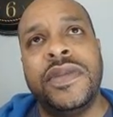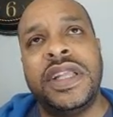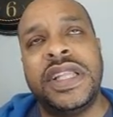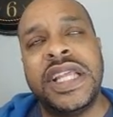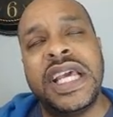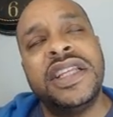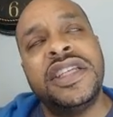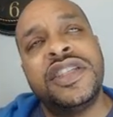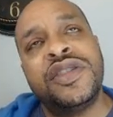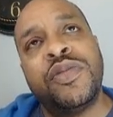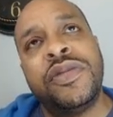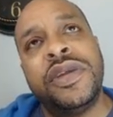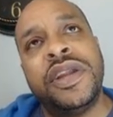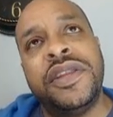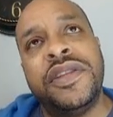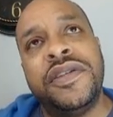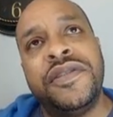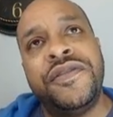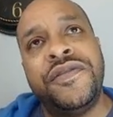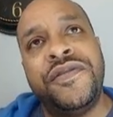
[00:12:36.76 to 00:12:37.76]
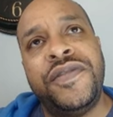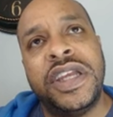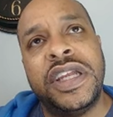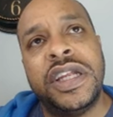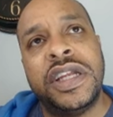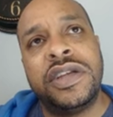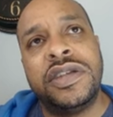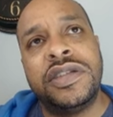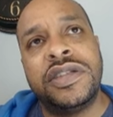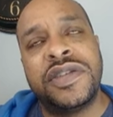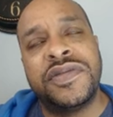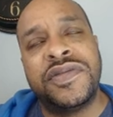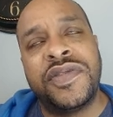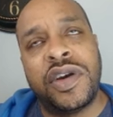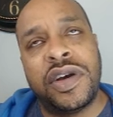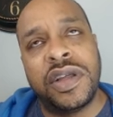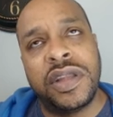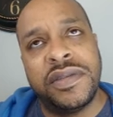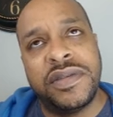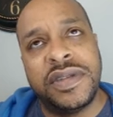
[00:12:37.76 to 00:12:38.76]
that is one of the fears of
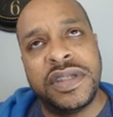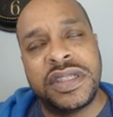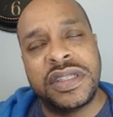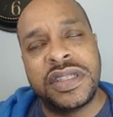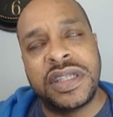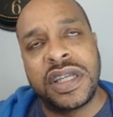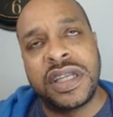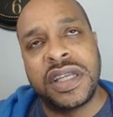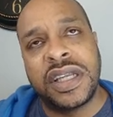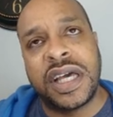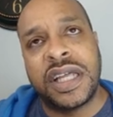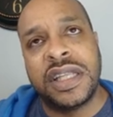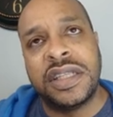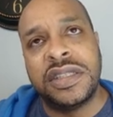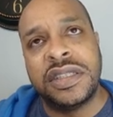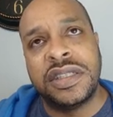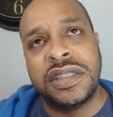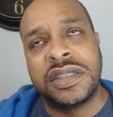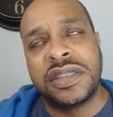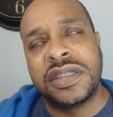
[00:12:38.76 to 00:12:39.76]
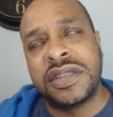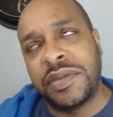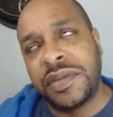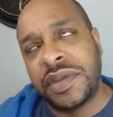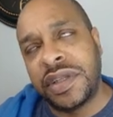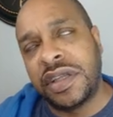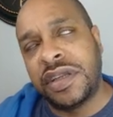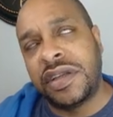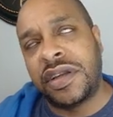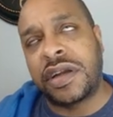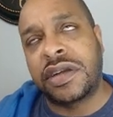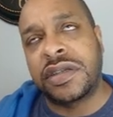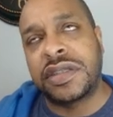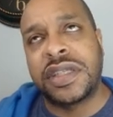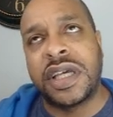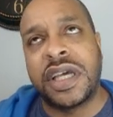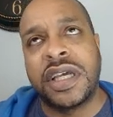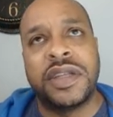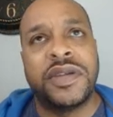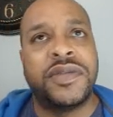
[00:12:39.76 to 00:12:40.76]
all of this technology, is some of the dark
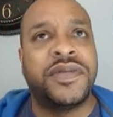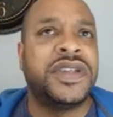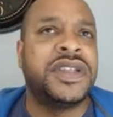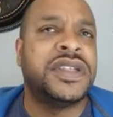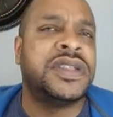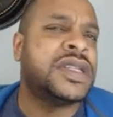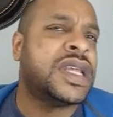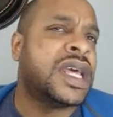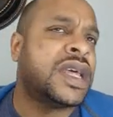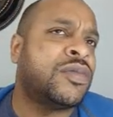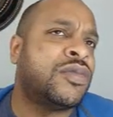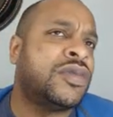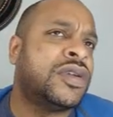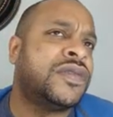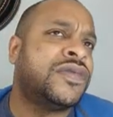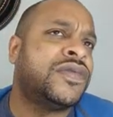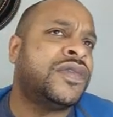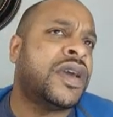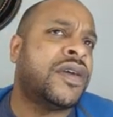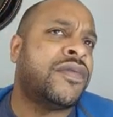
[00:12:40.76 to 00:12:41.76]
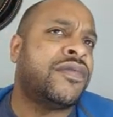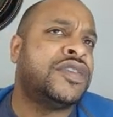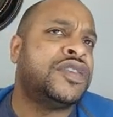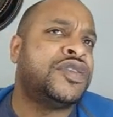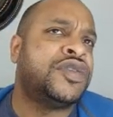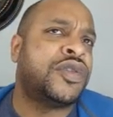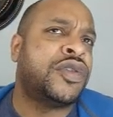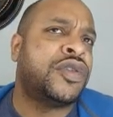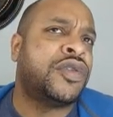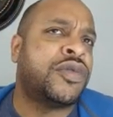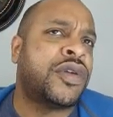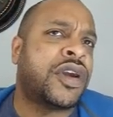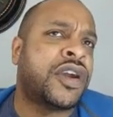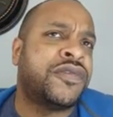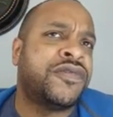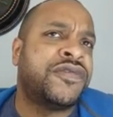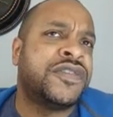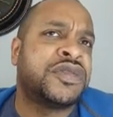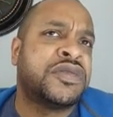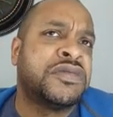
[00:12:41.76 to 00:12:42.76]
side of it, is that what if you have a drone or
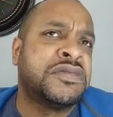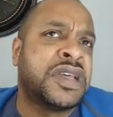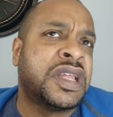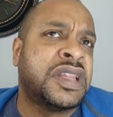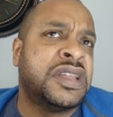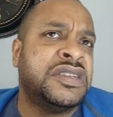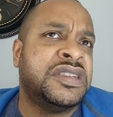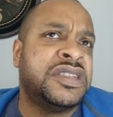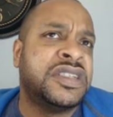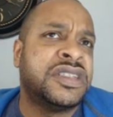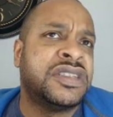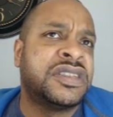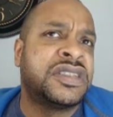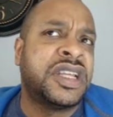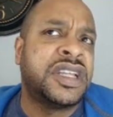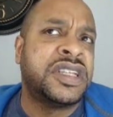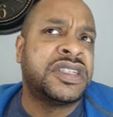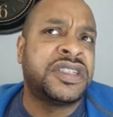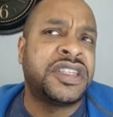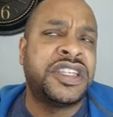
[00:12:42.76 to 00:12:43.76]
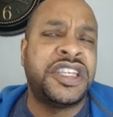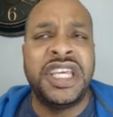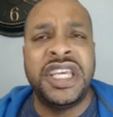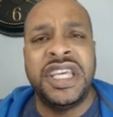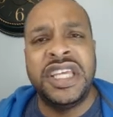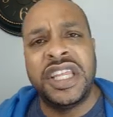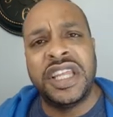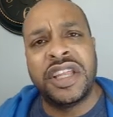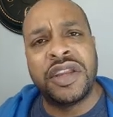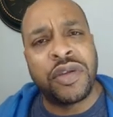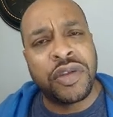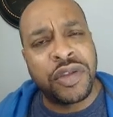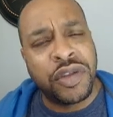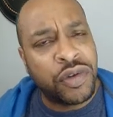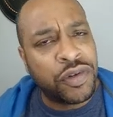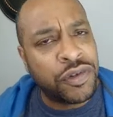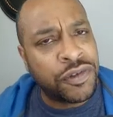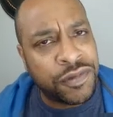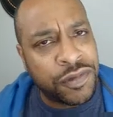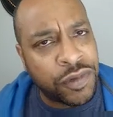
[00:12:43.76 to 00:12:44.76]
artificial intelligence that's keyed in on
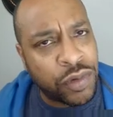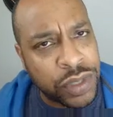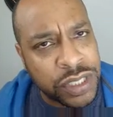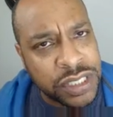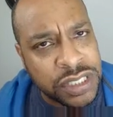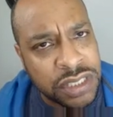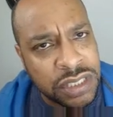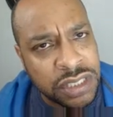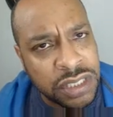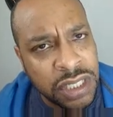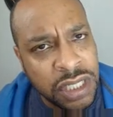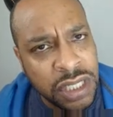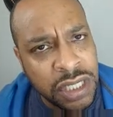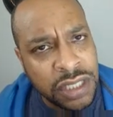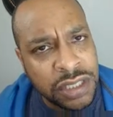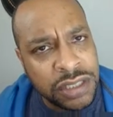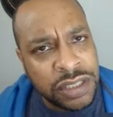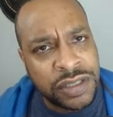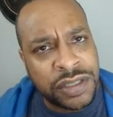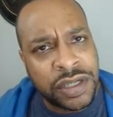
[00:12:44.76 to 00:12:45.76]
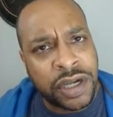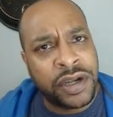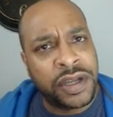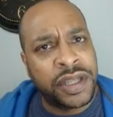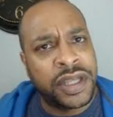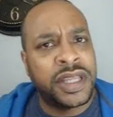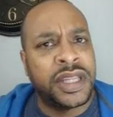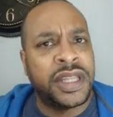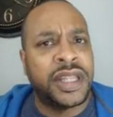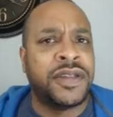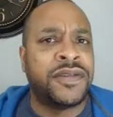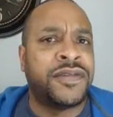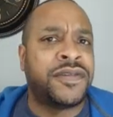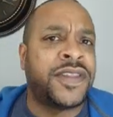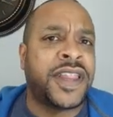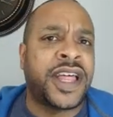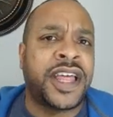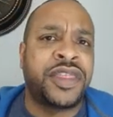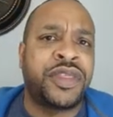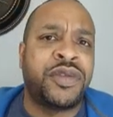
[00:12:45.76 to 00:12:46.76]
your voice to target and
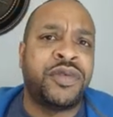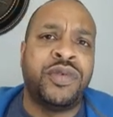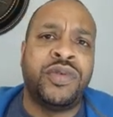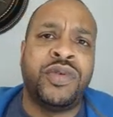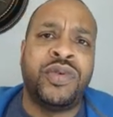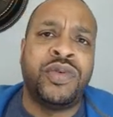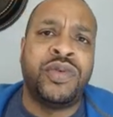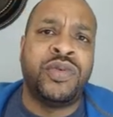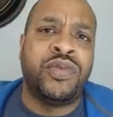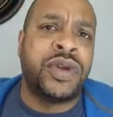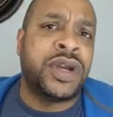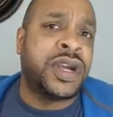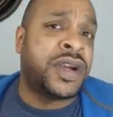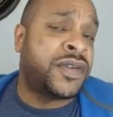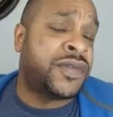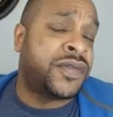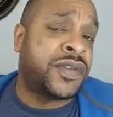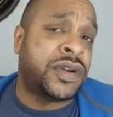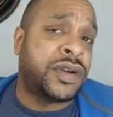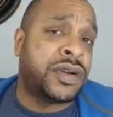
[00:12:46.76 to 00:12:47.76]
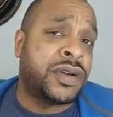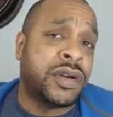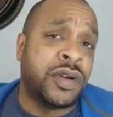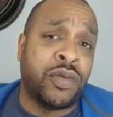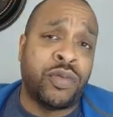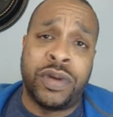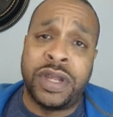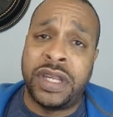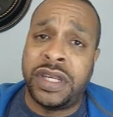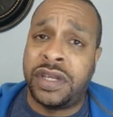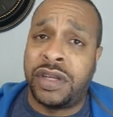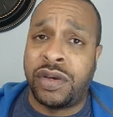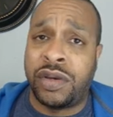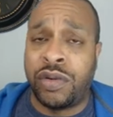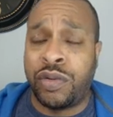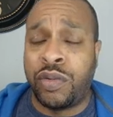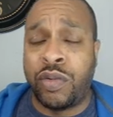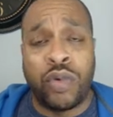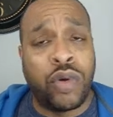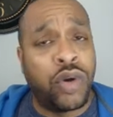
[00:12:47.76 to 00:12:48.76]
fly through wherever, a
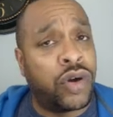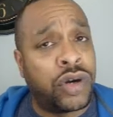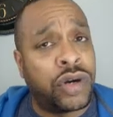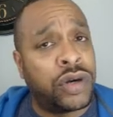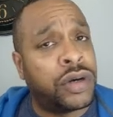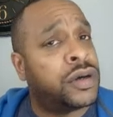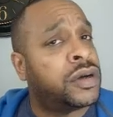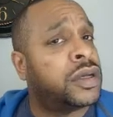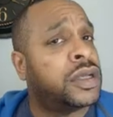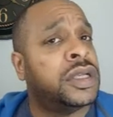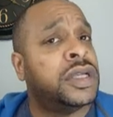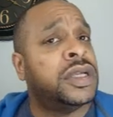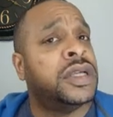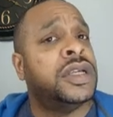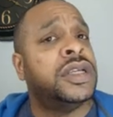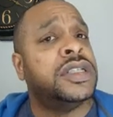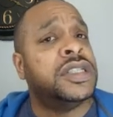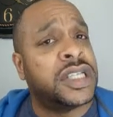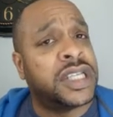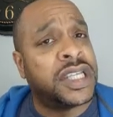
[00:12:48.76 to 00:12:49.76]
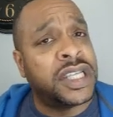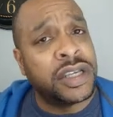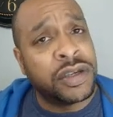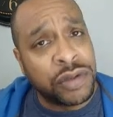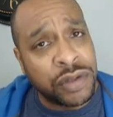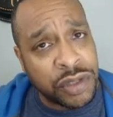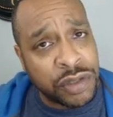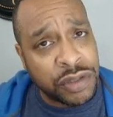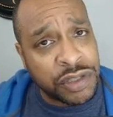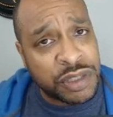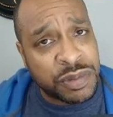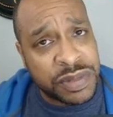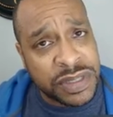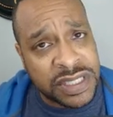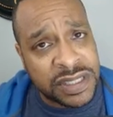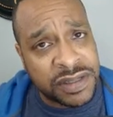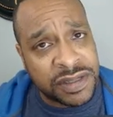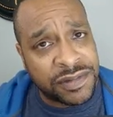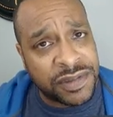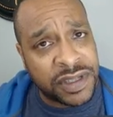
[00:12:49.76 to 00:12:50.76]
window, wall, to kill you
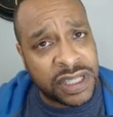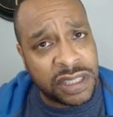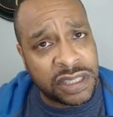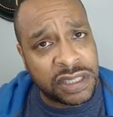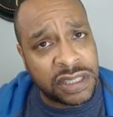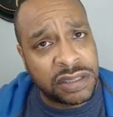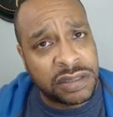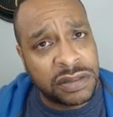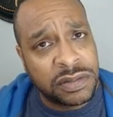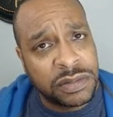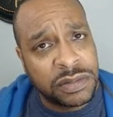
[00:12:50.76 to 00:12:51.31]
specifically.